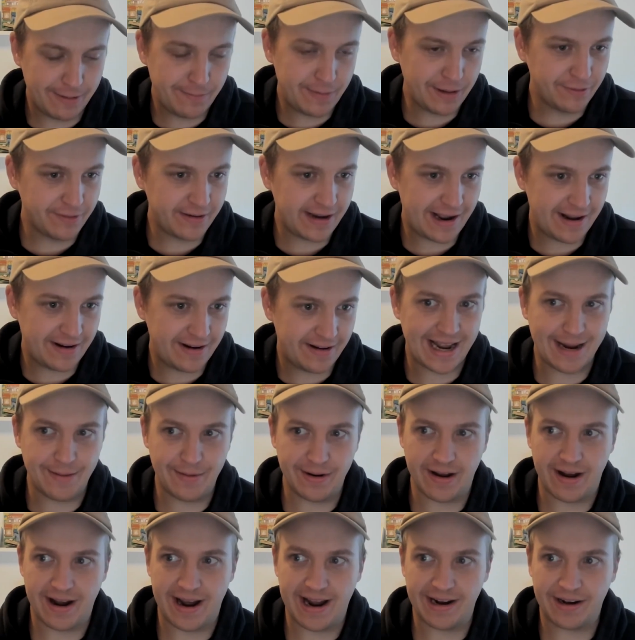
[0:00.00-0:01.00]
We built out the
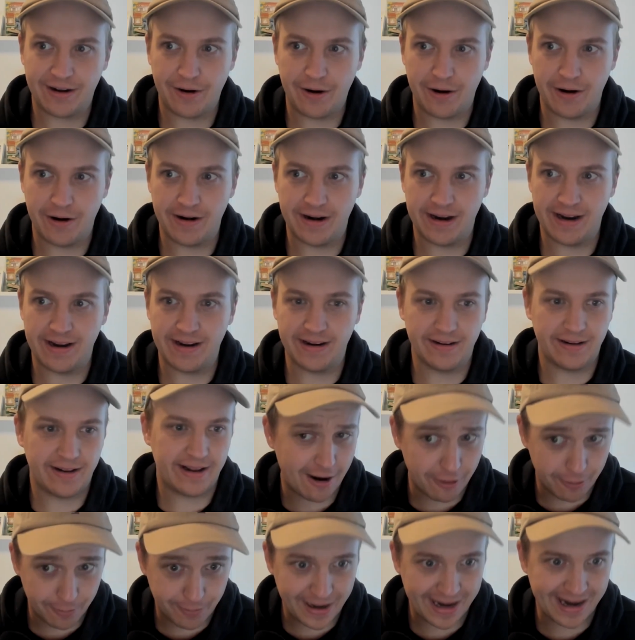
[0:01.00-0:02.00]
ABI coding,
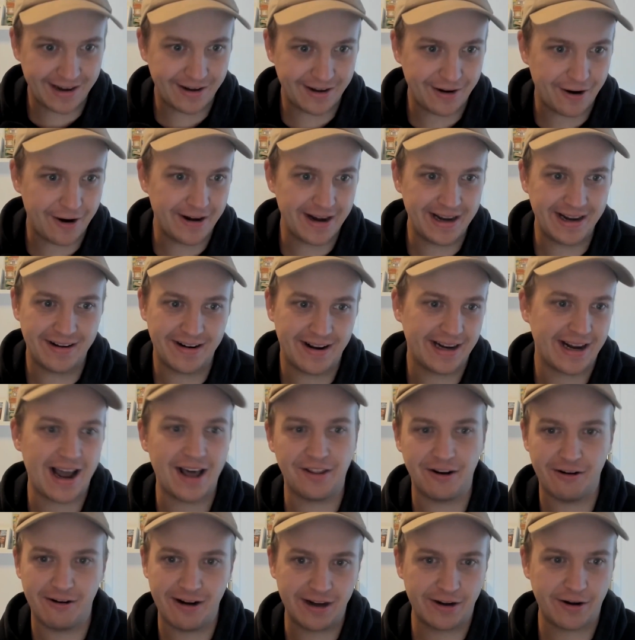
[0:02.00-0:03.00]
RLP coding, and like
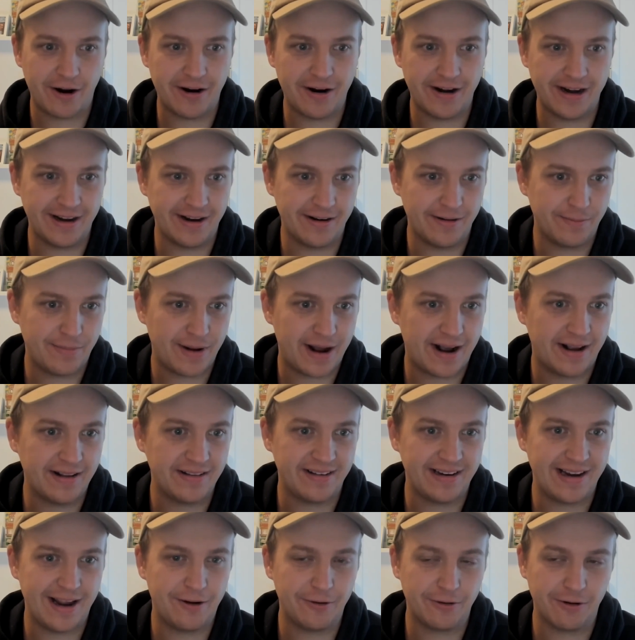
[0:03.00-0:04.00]
other encoding and
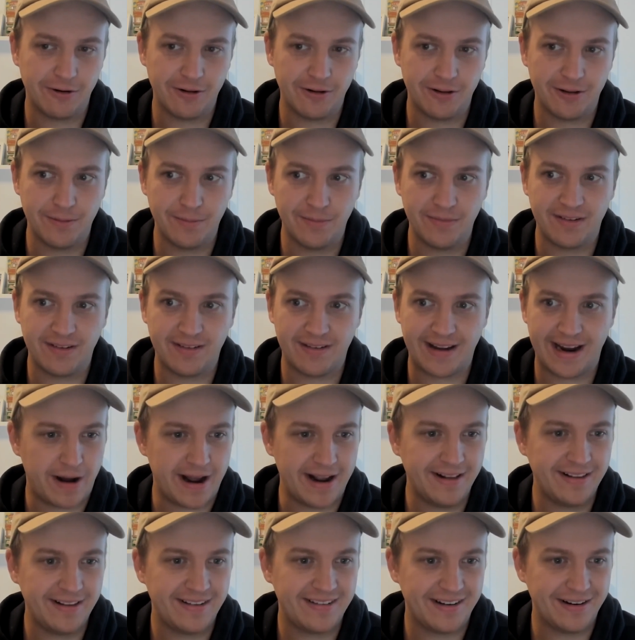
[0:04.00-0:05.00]
parsing algorithms
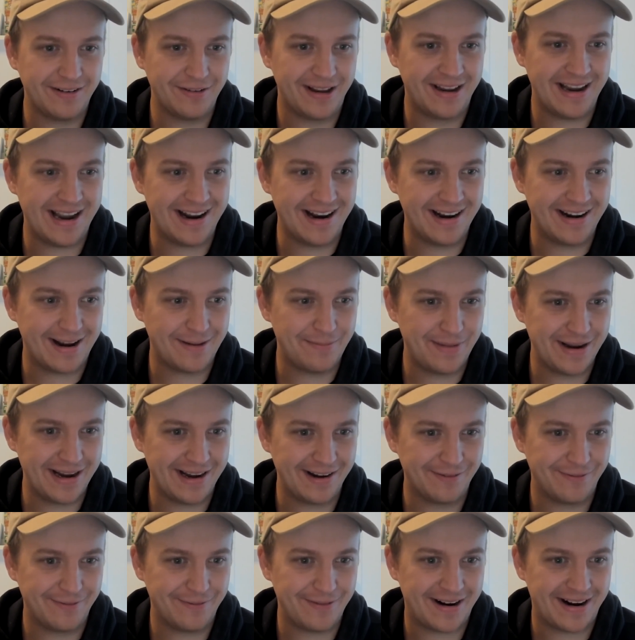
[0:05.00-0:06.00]
once, and it ended up
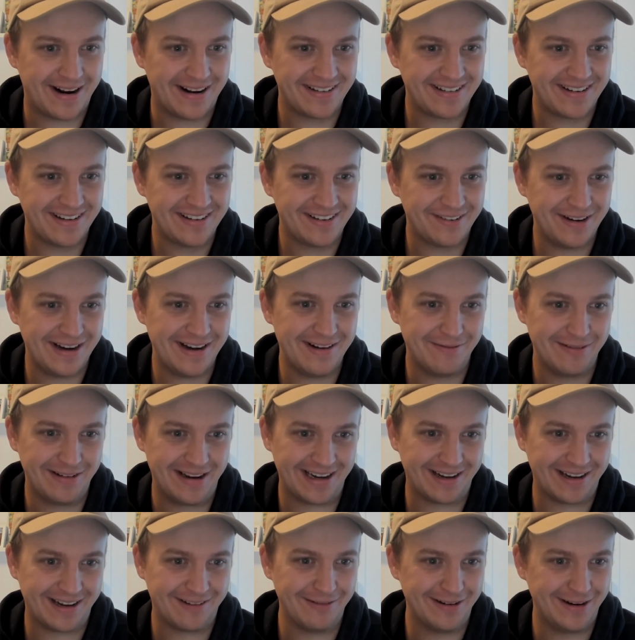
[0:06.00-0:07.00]
being faster. So we didn't
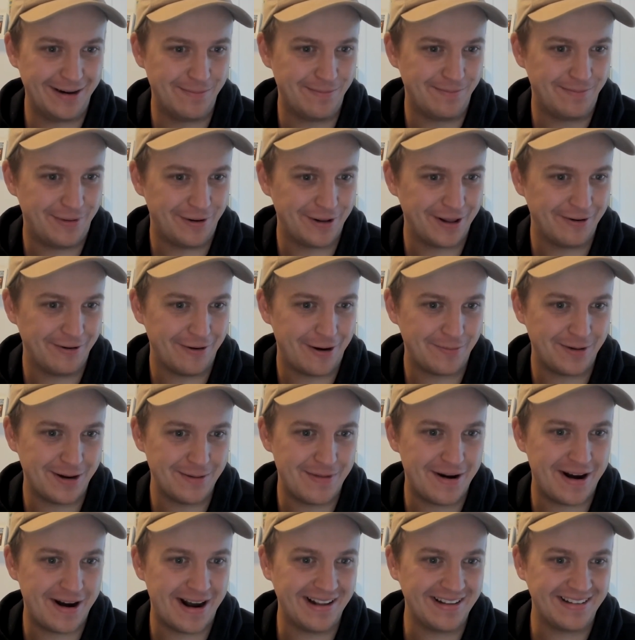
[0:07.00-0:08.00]
really bother
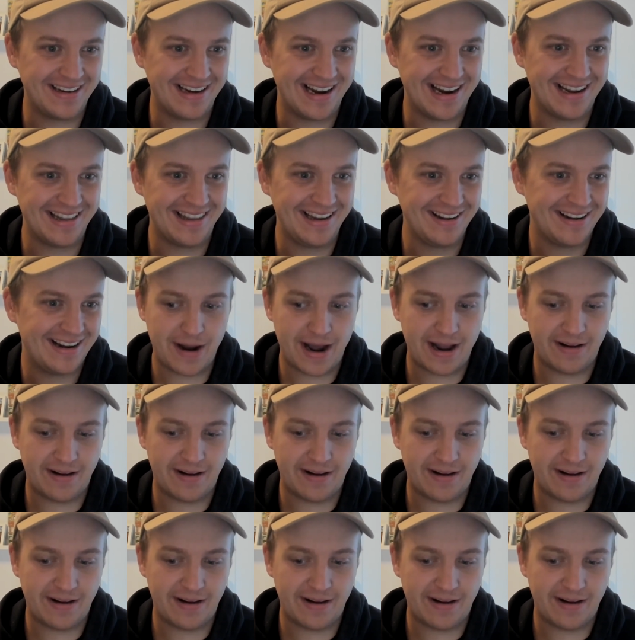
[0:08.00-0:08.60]
optimizing anything.